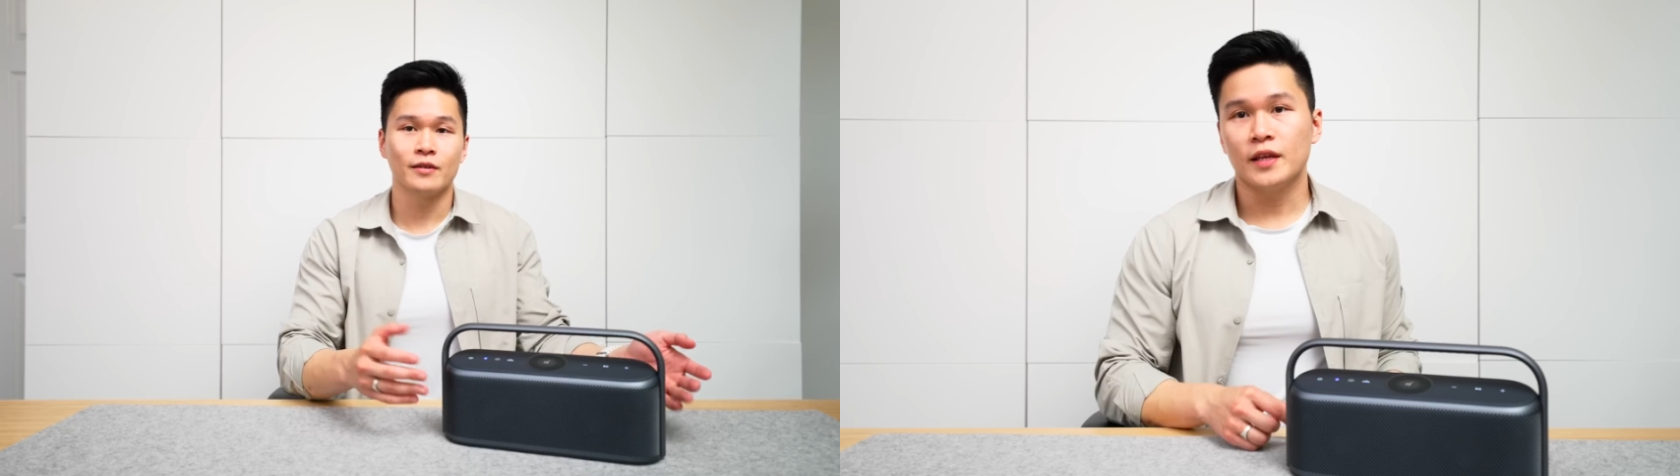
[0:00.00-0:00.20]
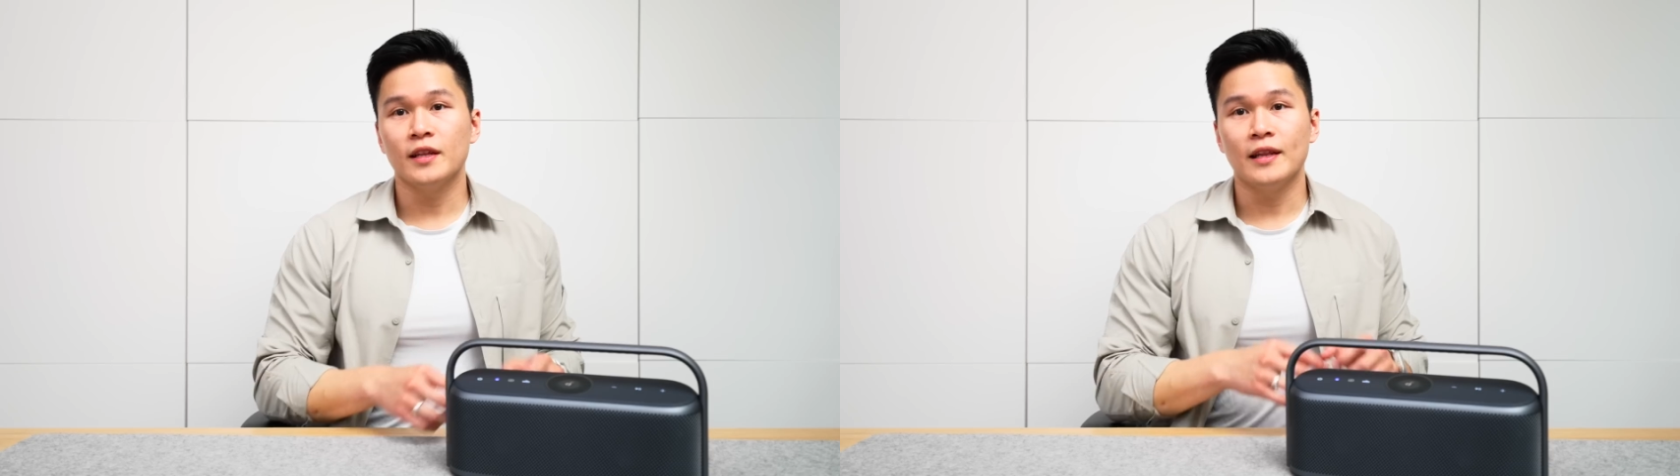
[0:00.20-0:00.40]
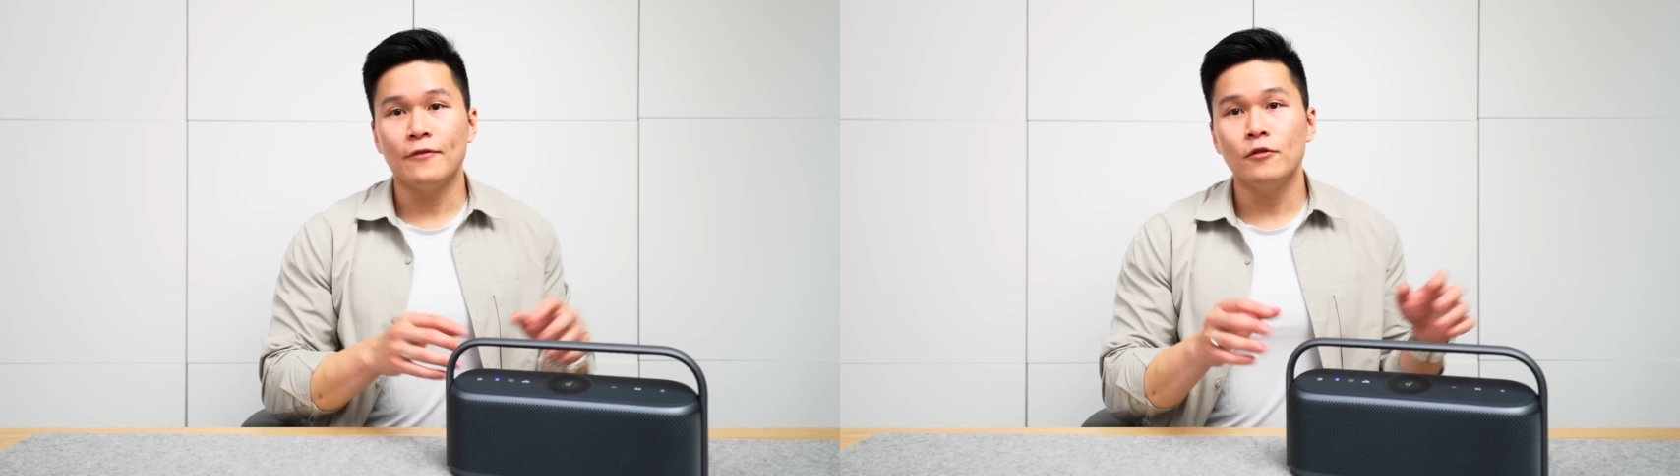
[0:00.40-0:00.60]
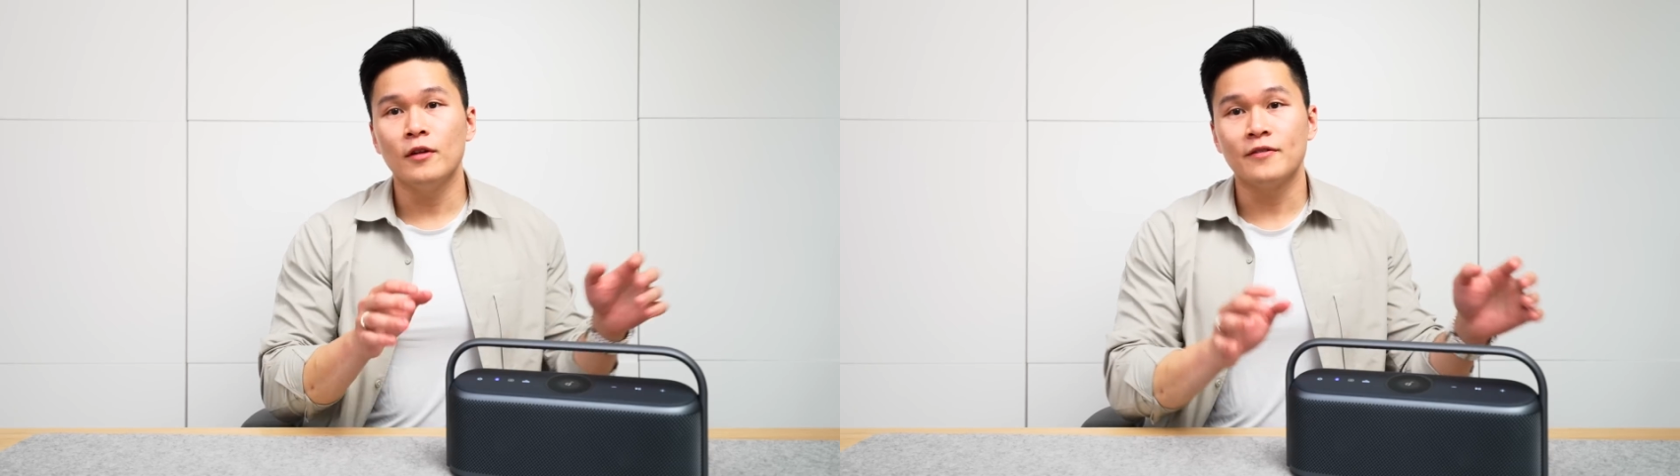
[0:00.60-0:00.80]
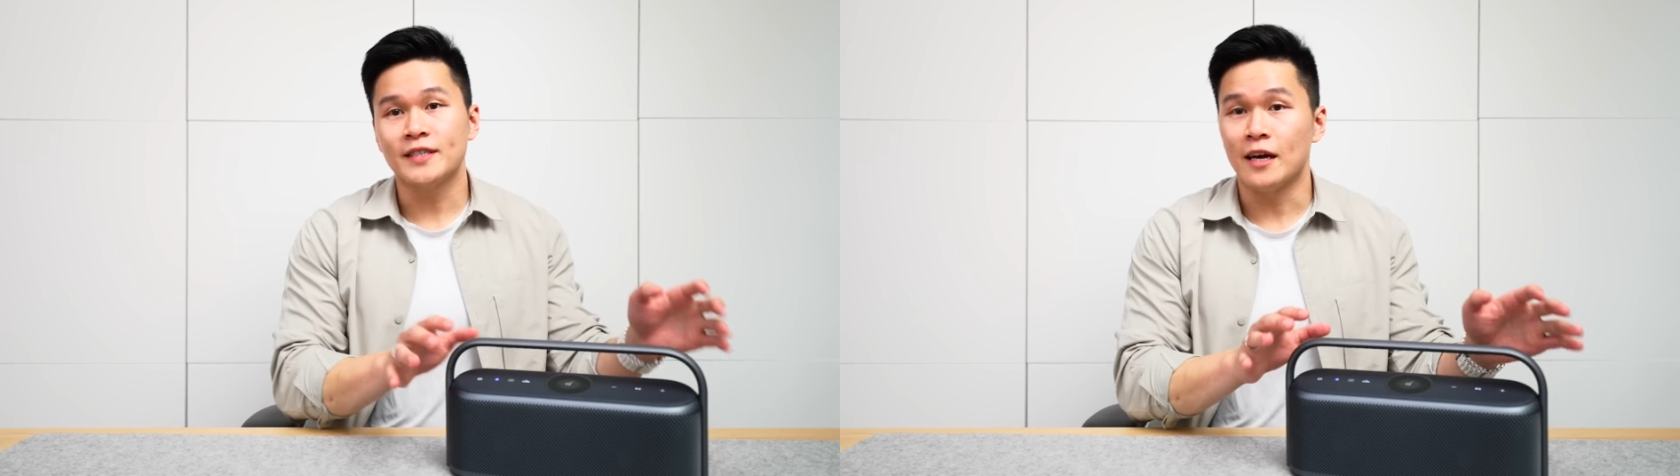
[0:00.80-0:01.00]
Like the
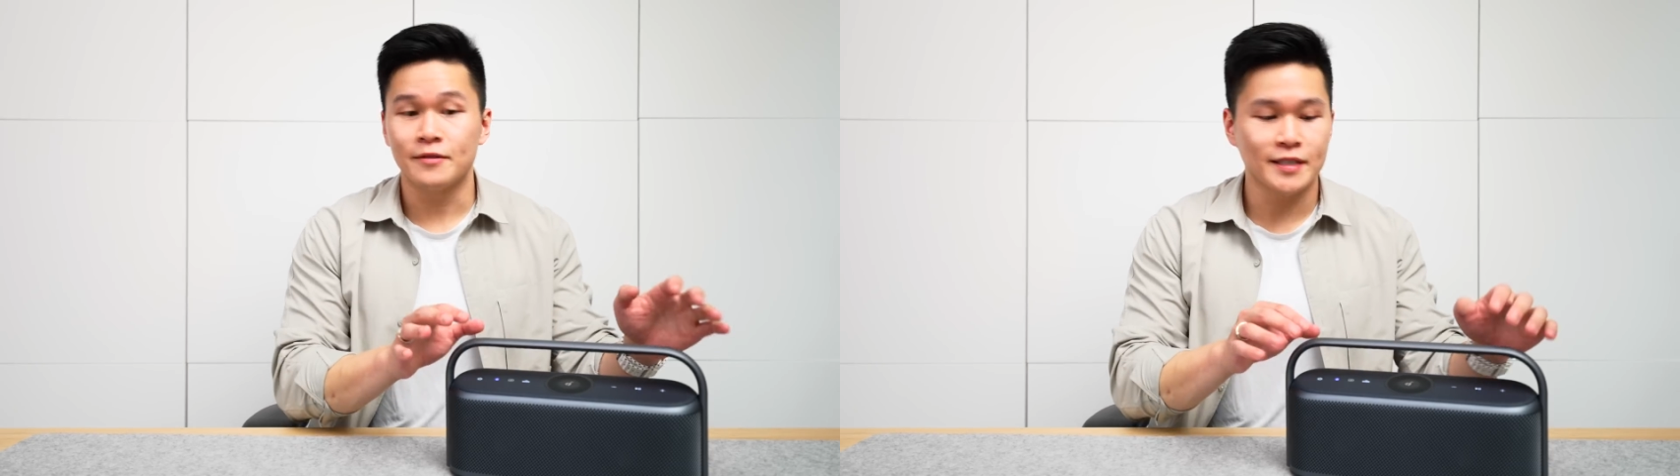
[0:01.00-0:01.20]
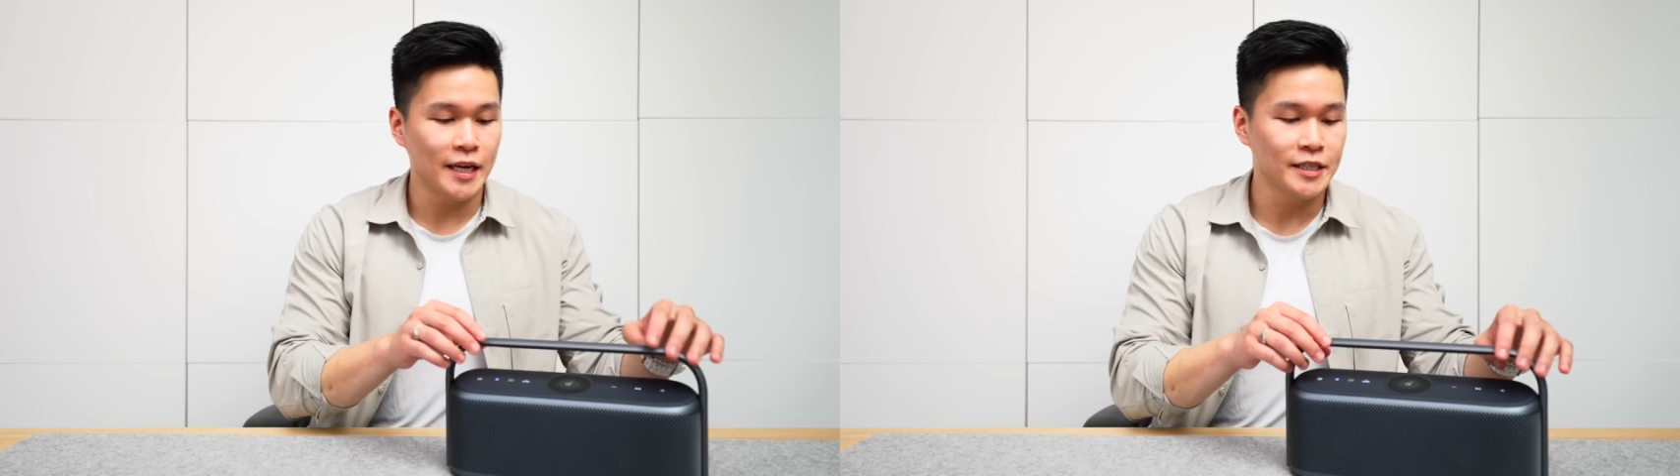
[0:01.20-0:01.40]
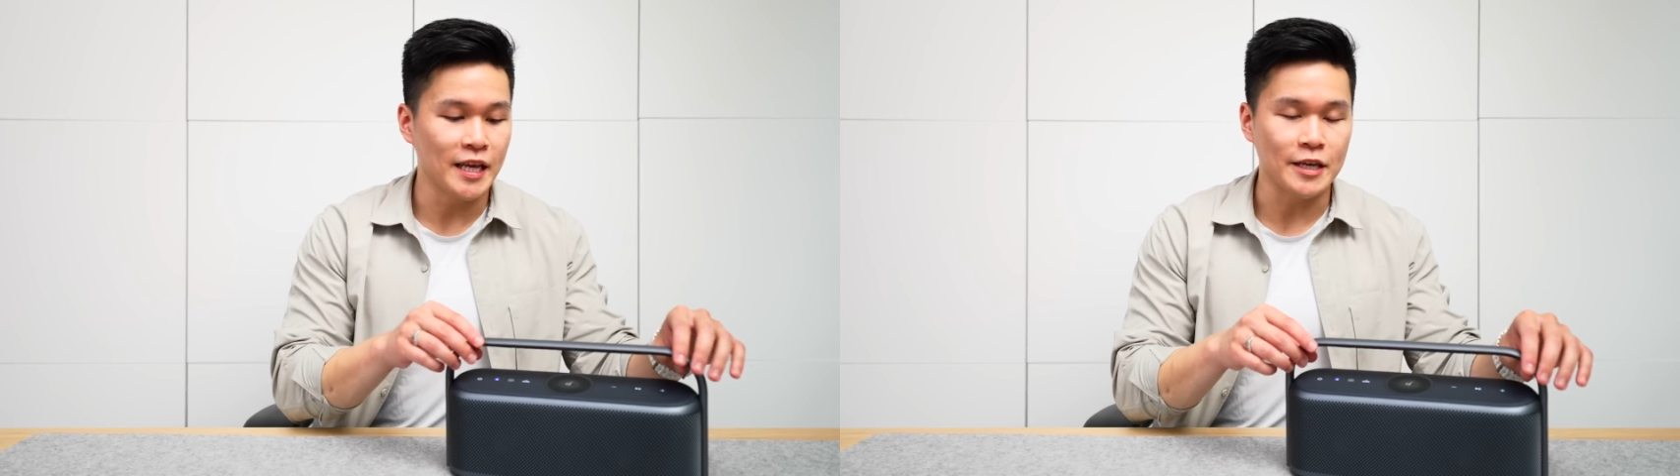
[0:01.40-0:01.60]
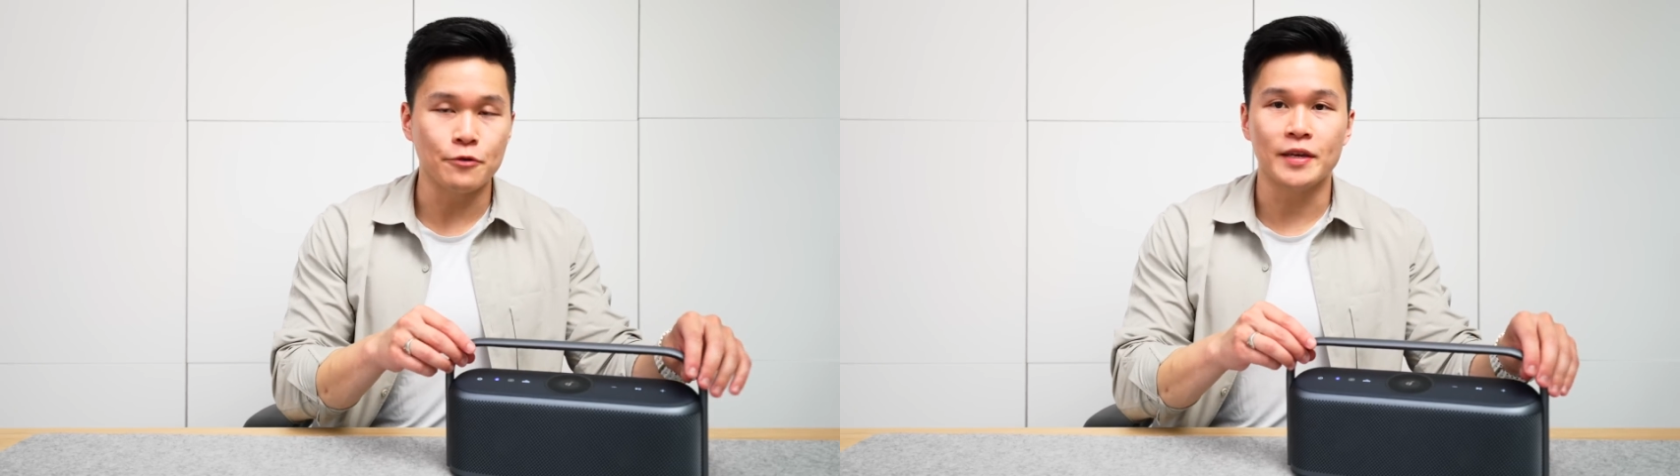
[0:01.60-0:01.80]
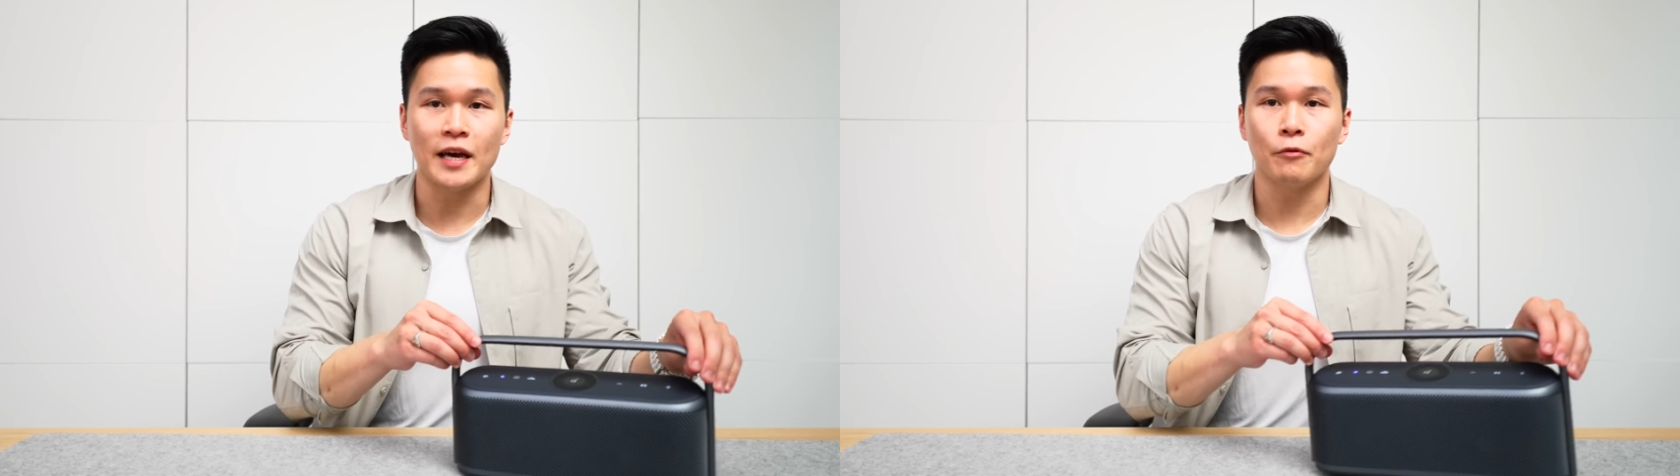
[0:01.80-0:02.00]
level of soundstage that
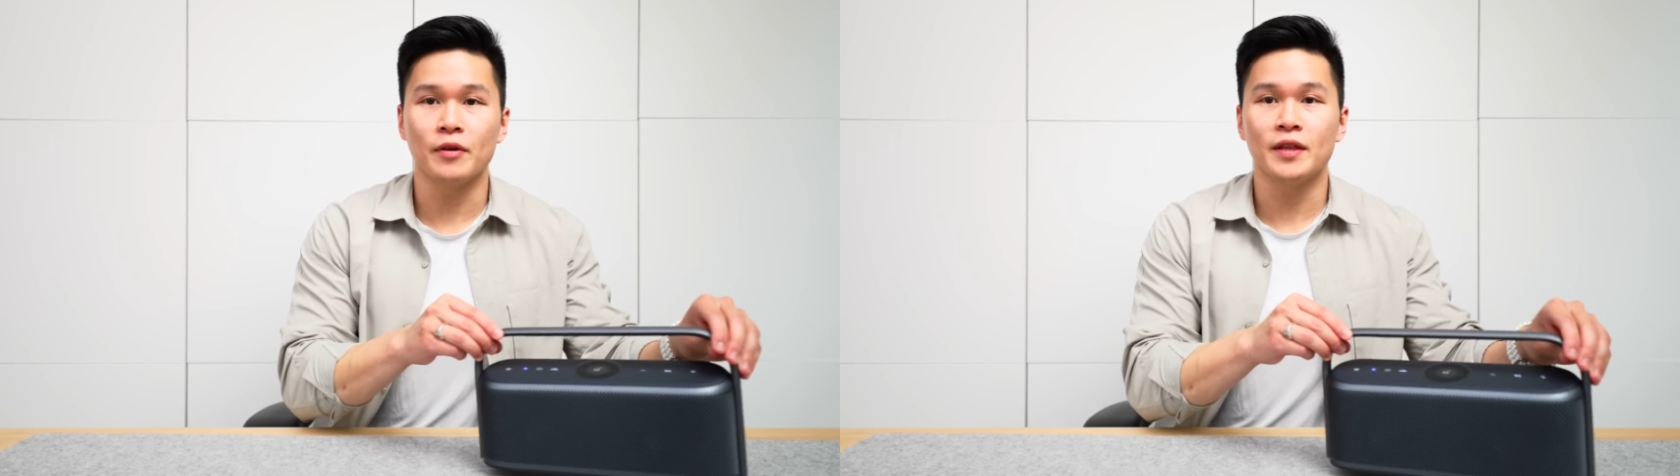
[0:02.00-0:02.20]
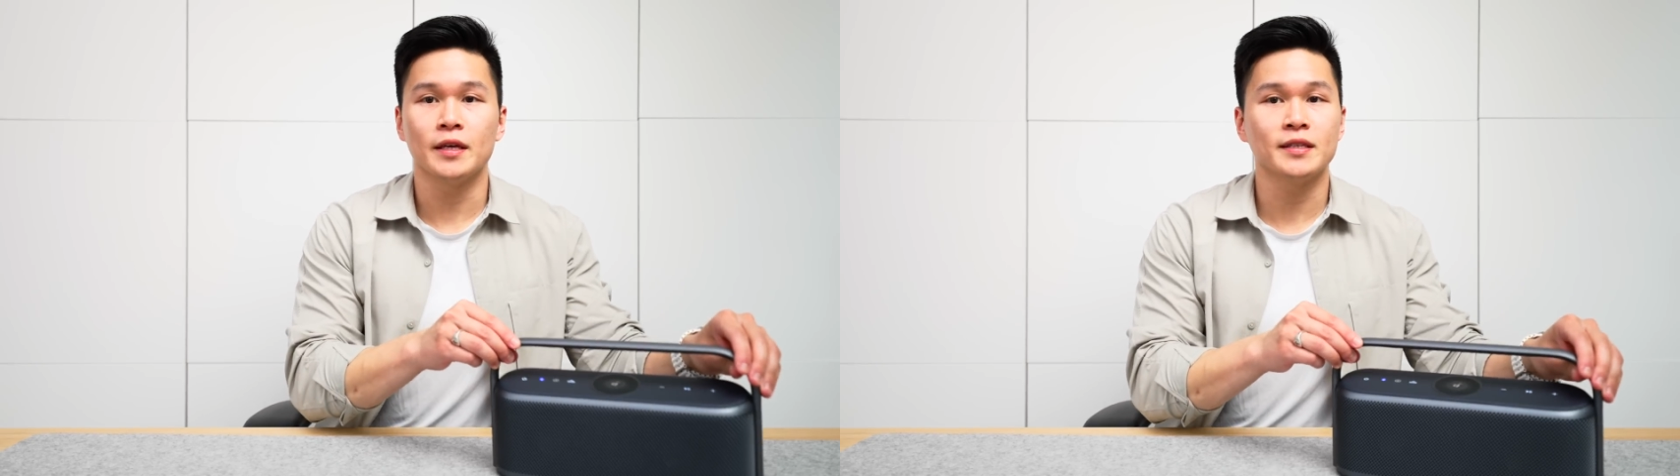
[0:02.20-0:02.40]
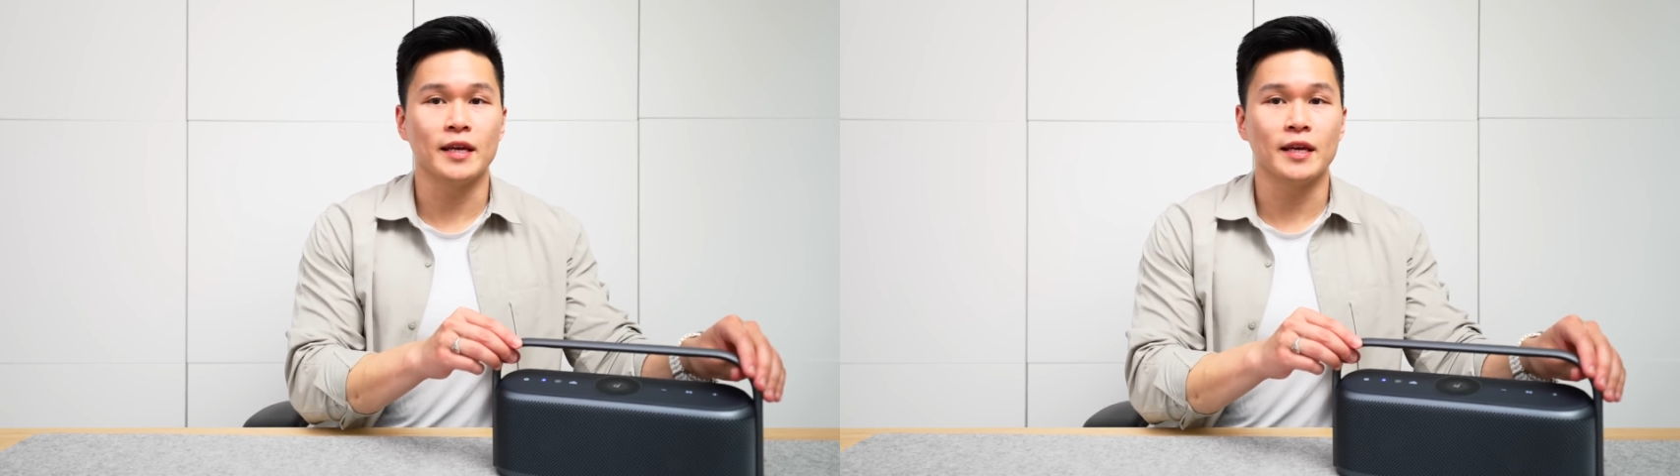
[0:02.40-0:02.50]
you get with this,